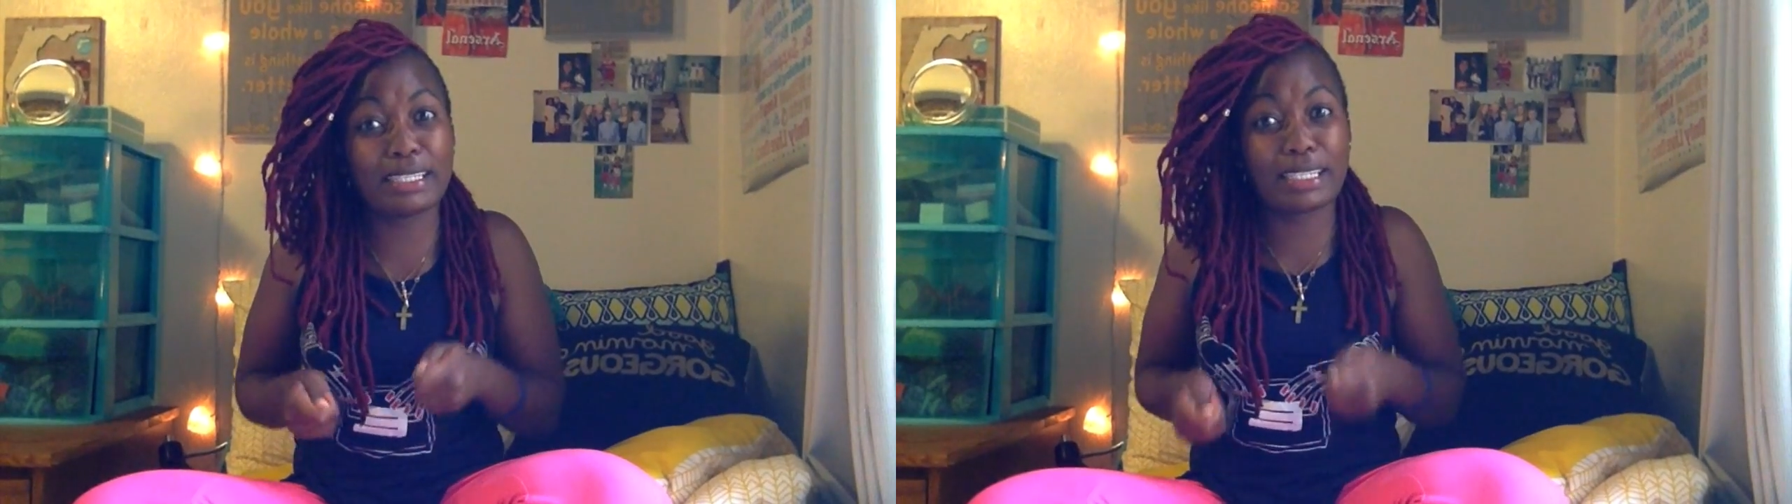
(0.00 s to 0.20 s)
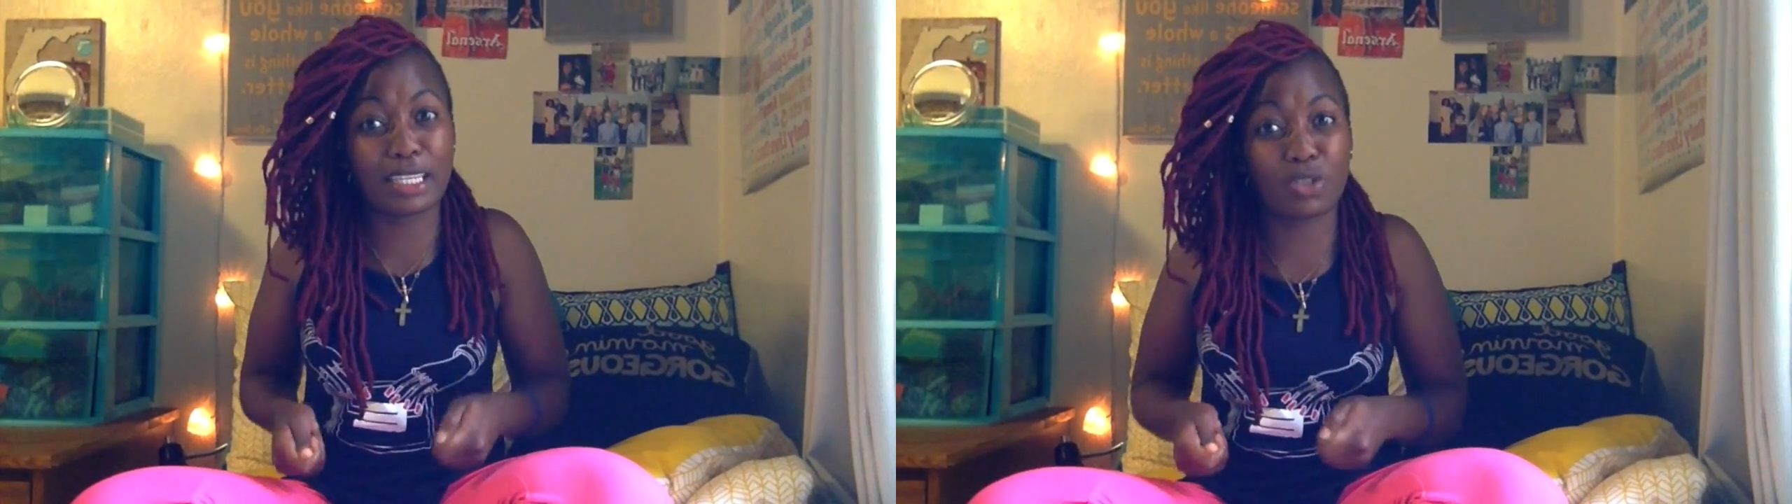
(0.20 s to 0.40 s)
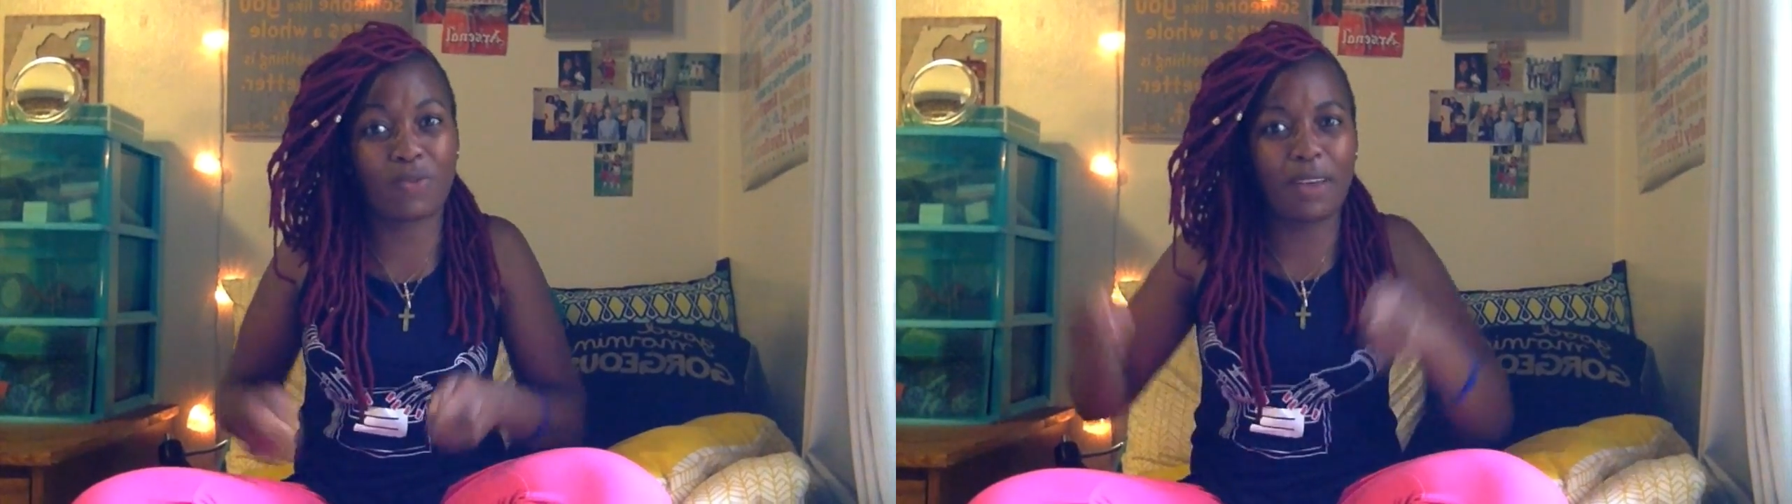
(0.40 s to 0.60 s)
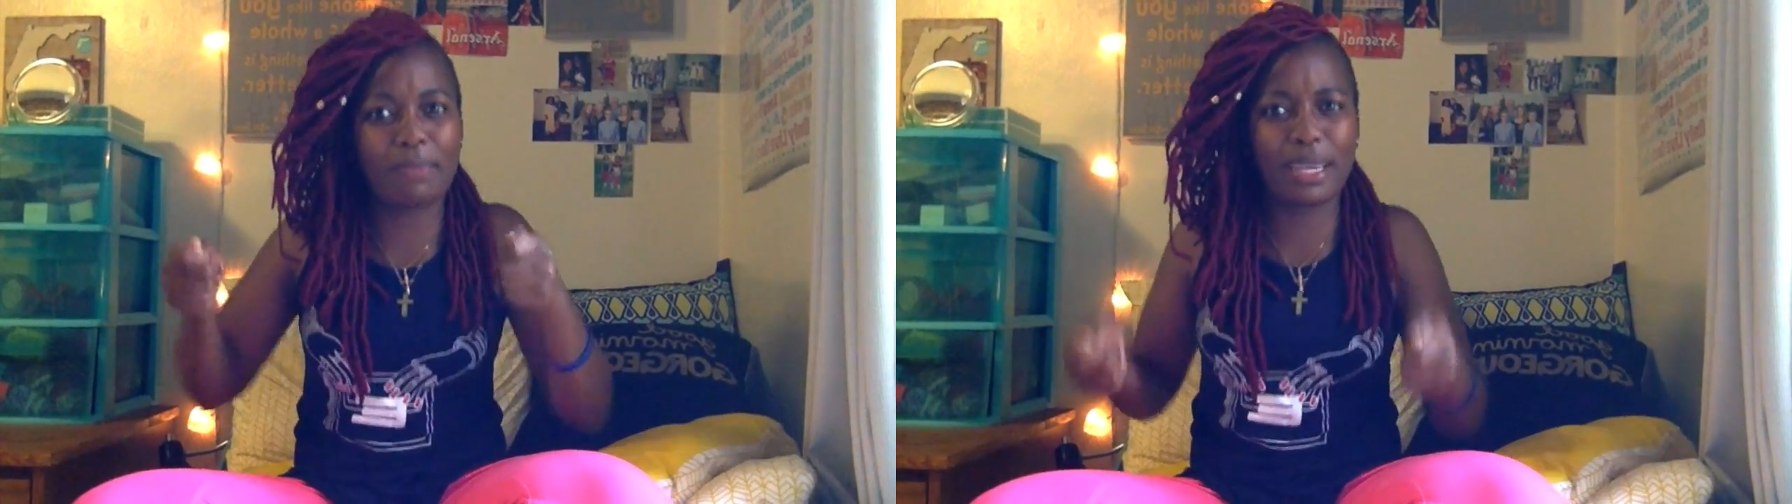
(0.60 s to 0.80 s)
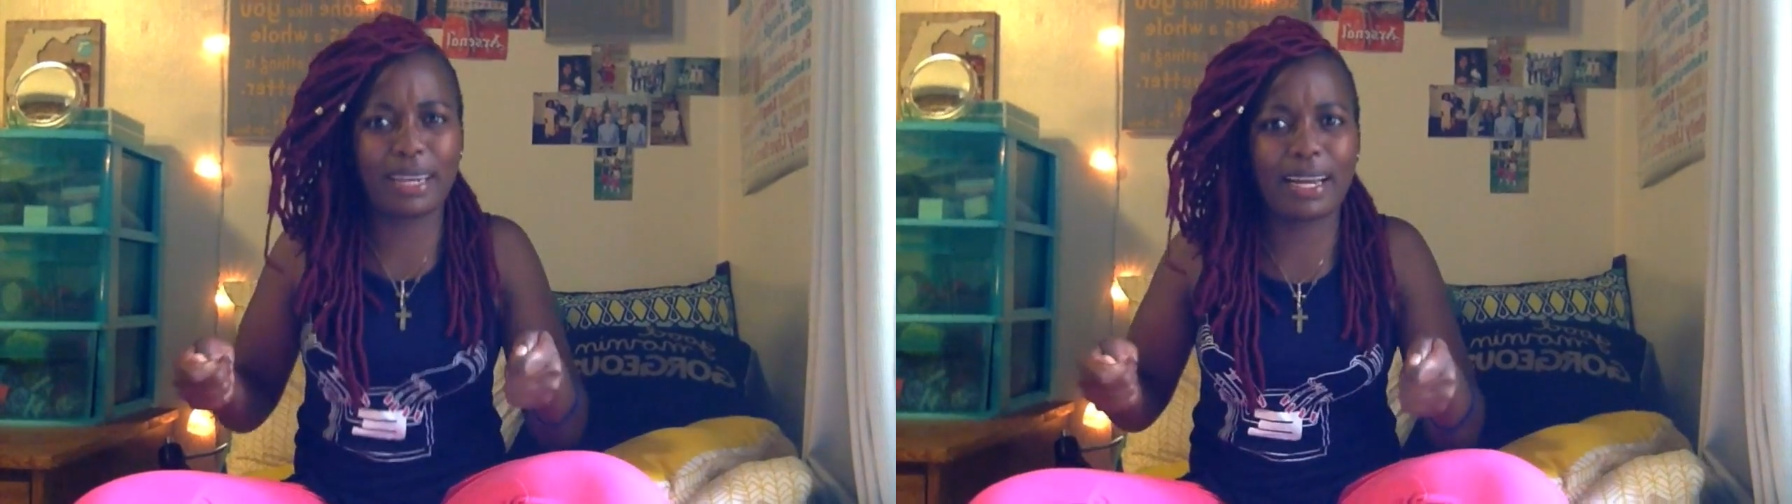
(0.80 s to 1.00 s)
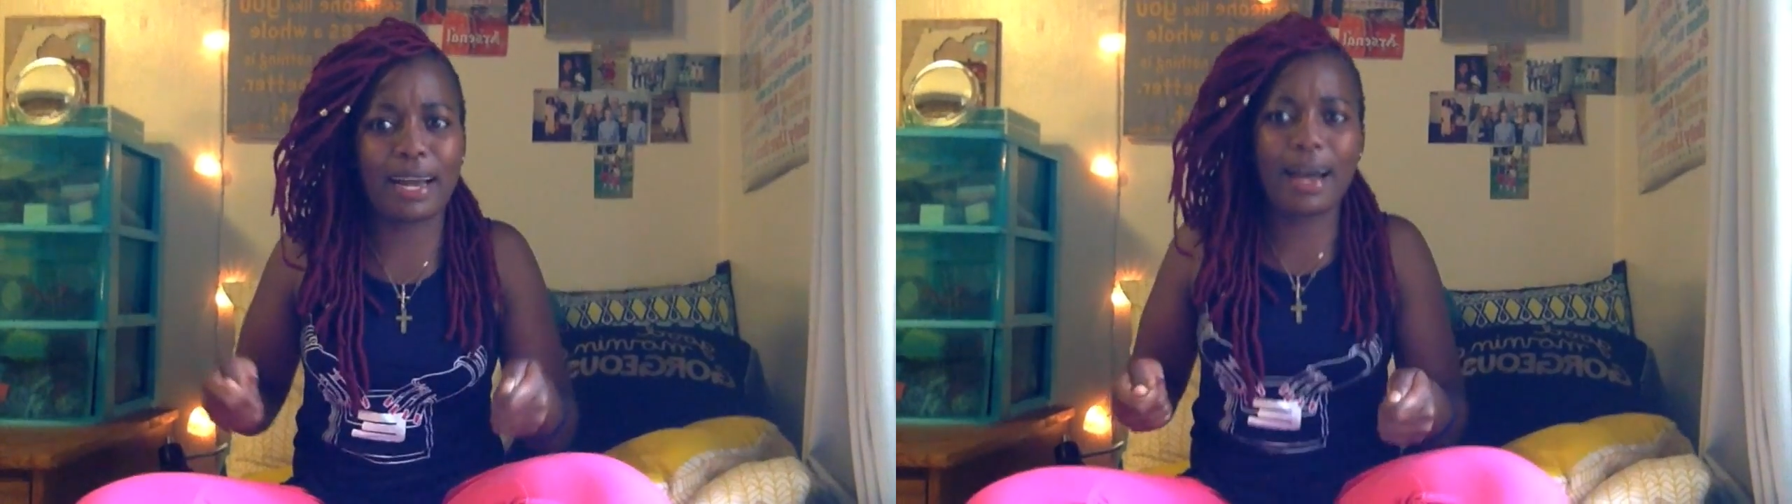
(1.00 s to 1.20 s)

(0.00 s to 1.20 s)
States of America.